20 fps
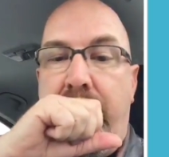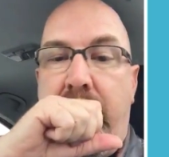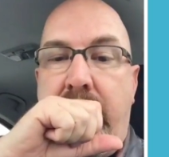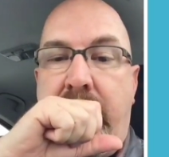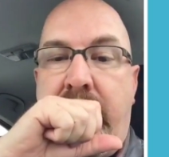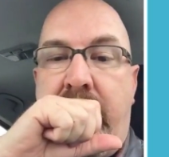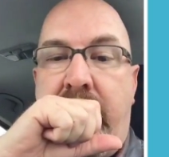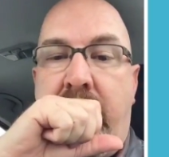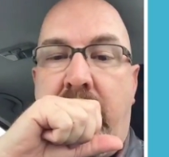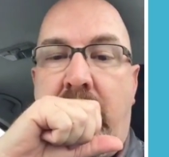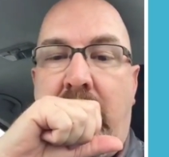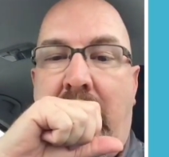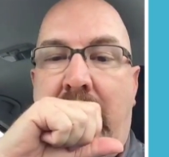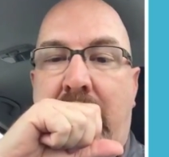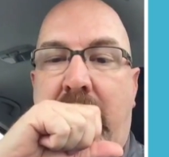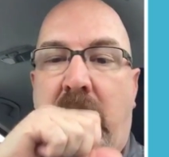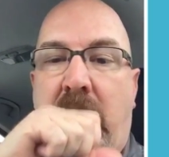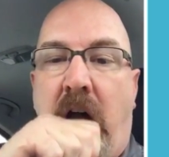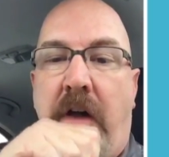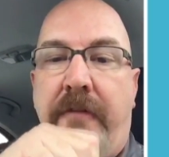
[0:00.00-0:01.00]
Do you
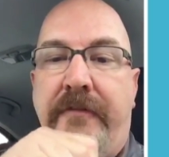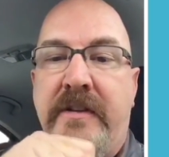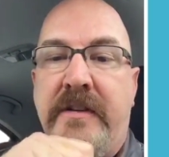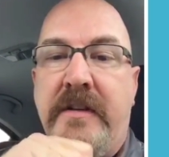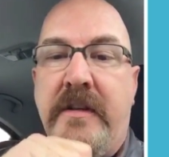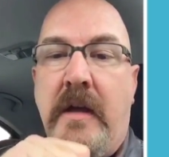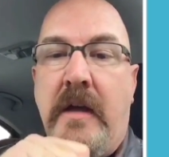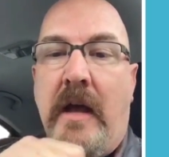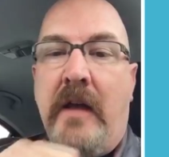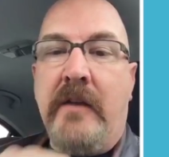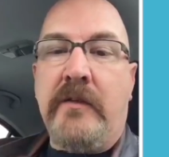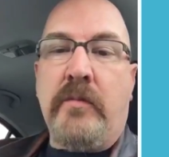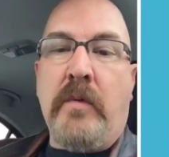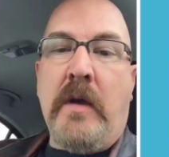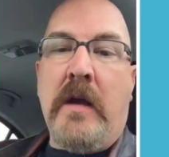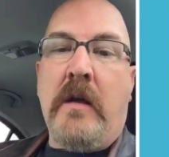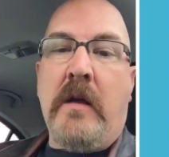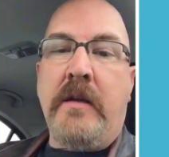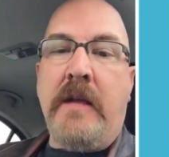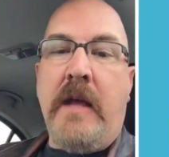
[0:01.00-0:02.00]
like coffee as
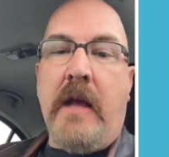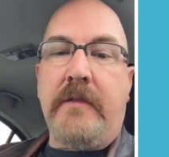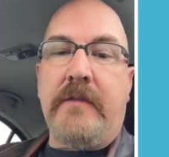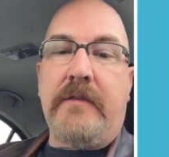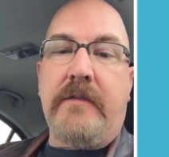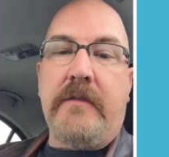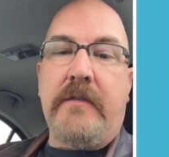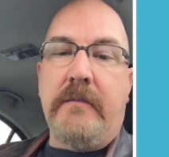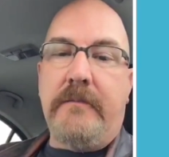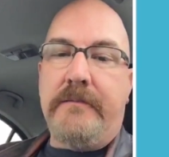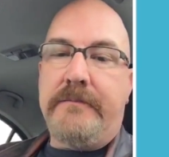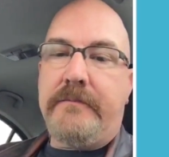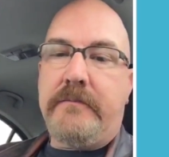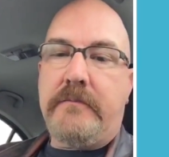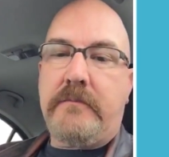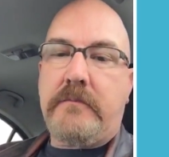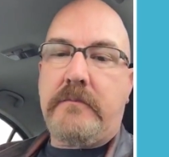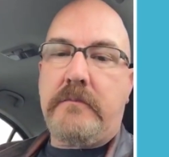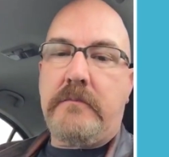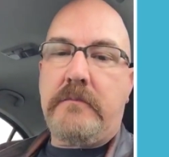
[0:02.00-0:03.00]
well? Yes.
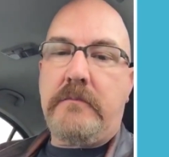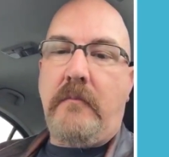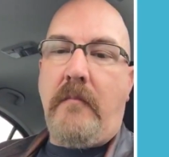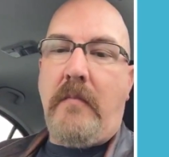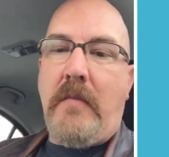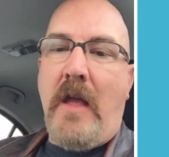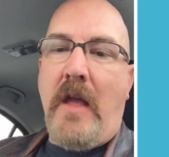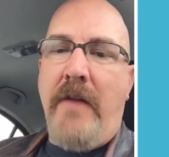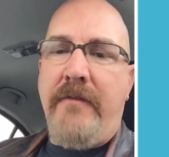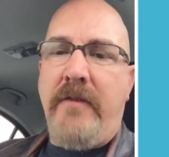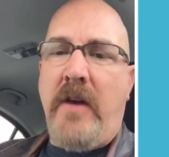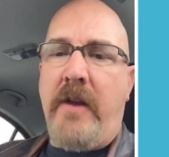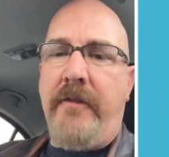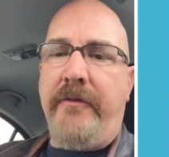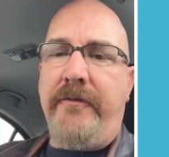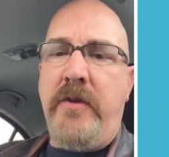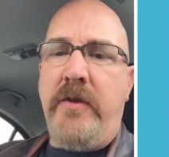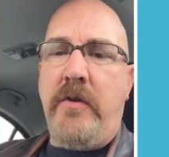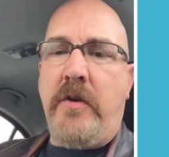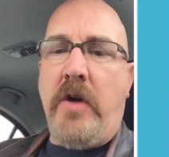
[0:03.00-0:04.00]
I've got a
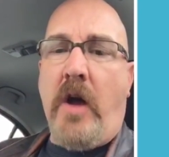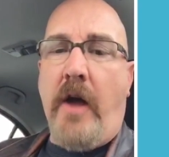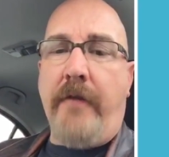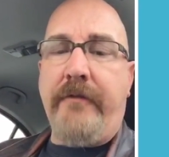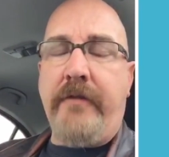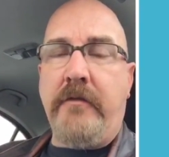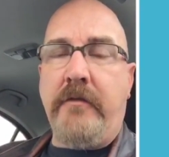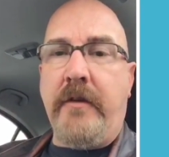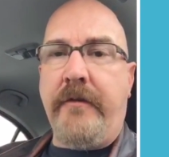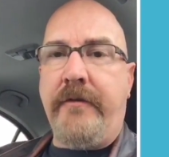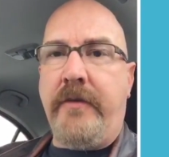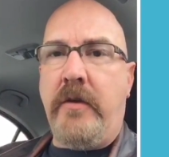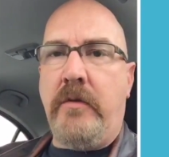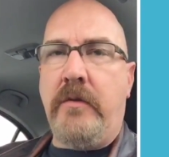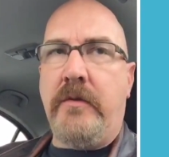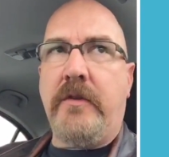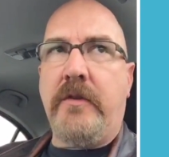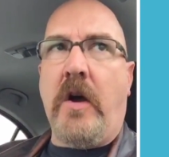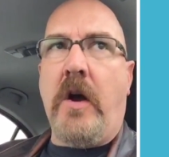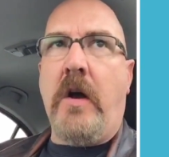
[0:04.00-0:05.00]
few coffee
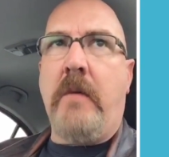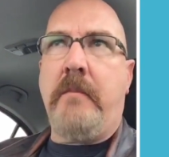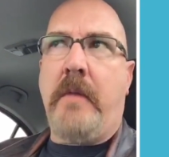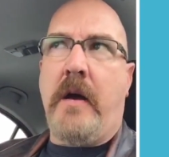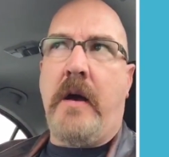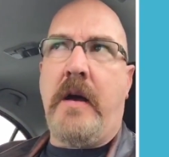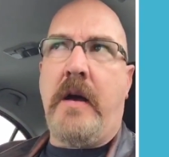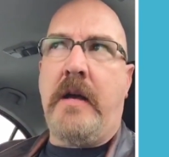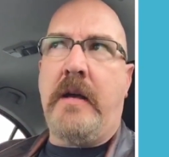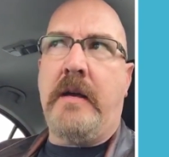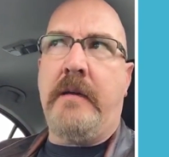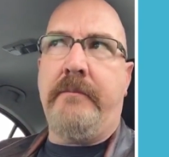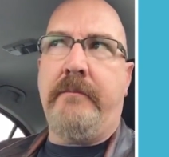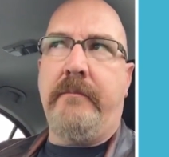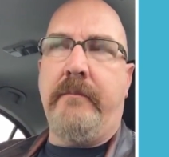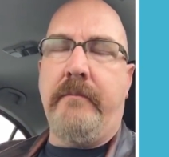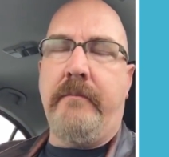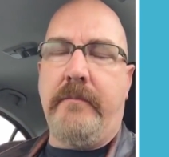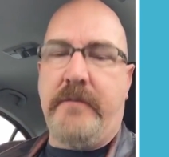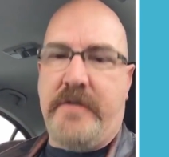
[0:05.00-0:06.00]
reviews on my
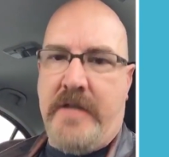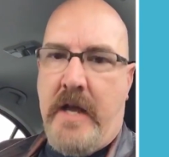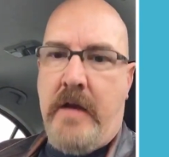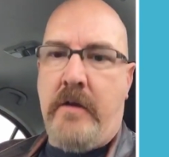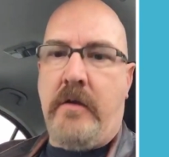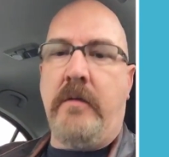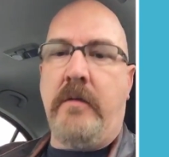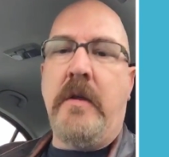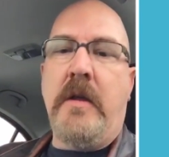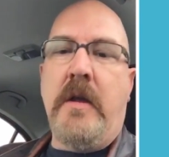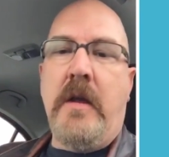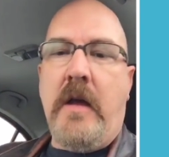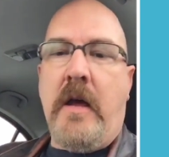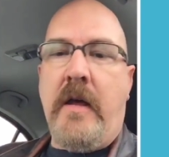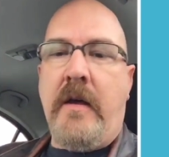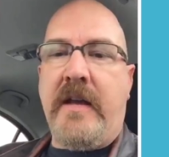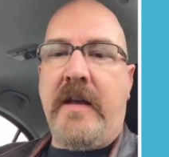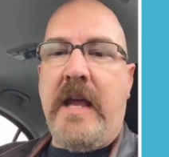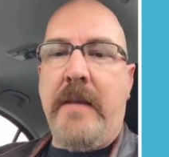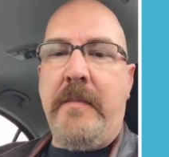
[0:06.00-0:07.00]
channel,
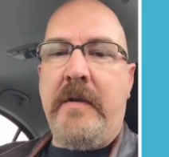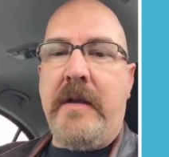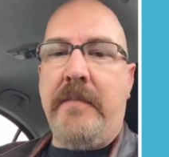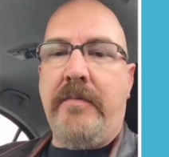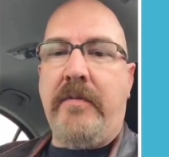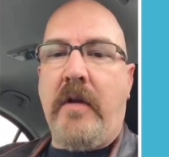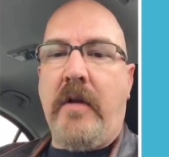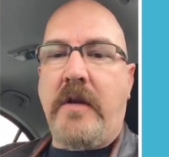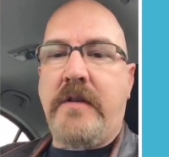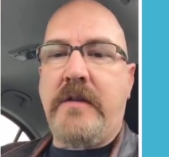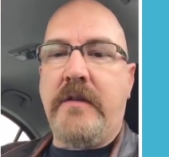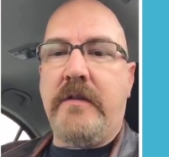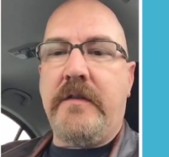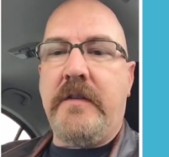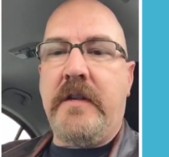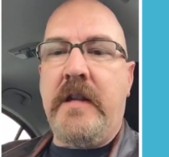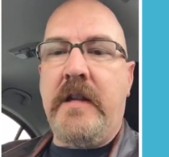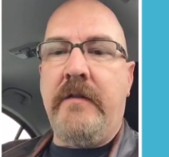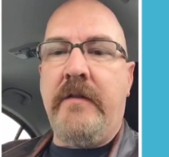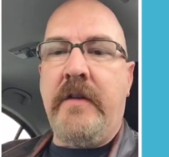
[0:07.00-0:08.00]
uh, KBD Productions
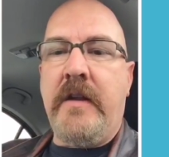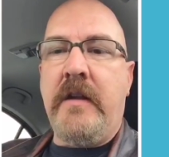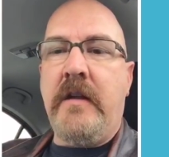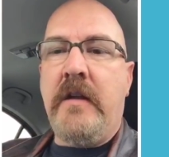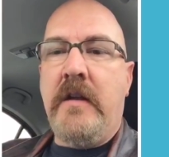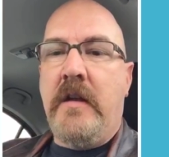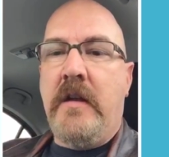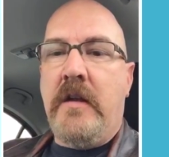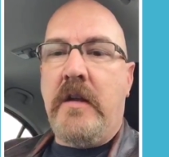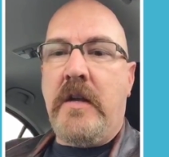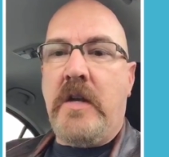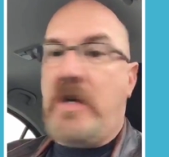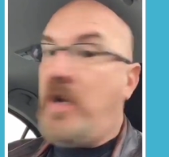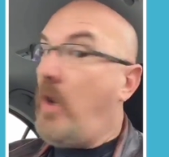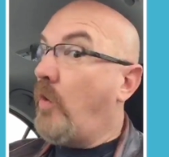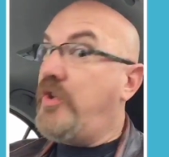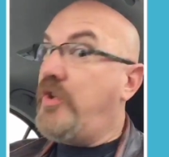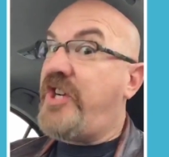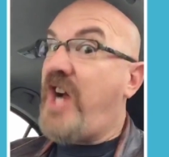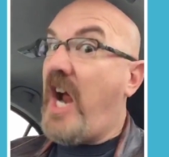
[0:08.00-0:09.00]
TV.
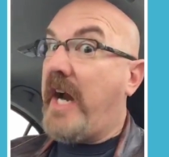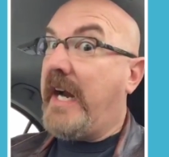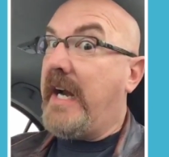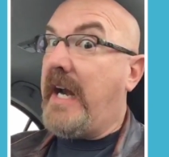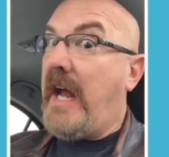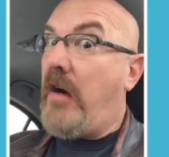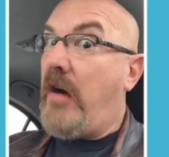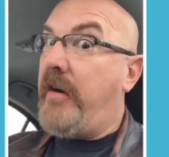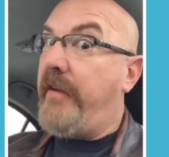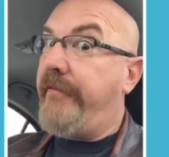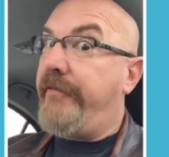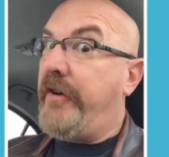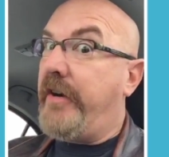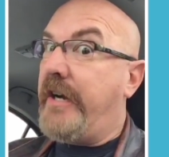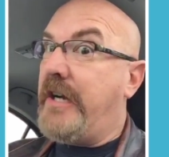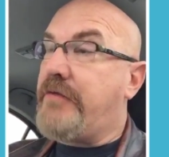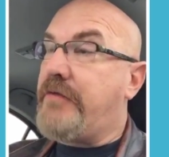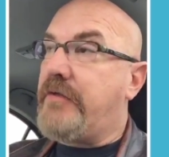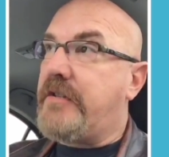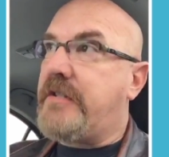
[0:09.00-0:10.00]
Go check it out if you're
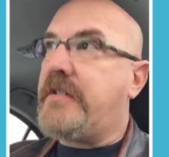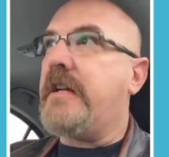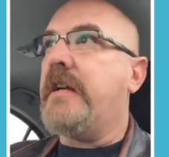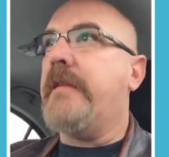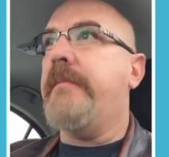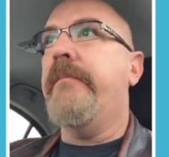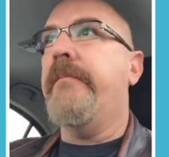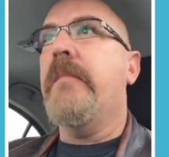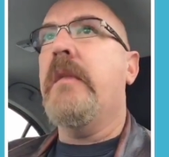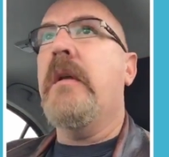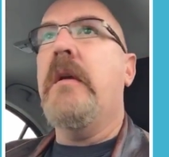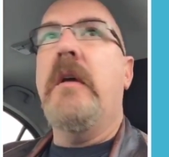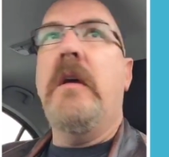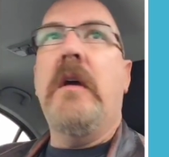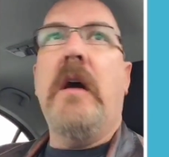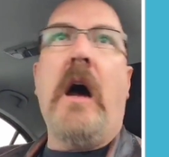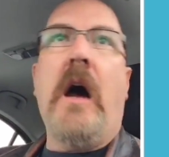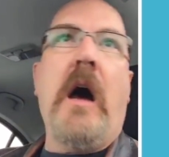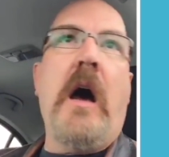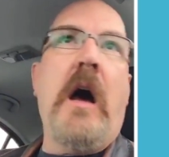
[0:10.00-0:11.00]
interested.
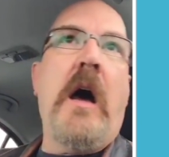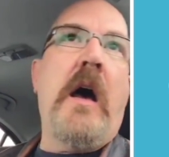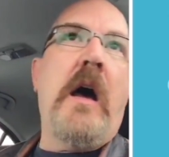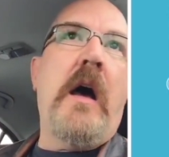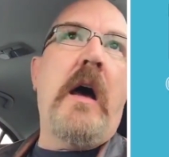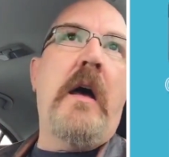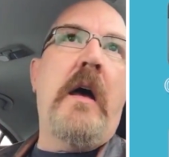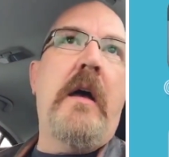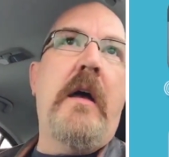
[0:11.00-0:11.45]
Uh,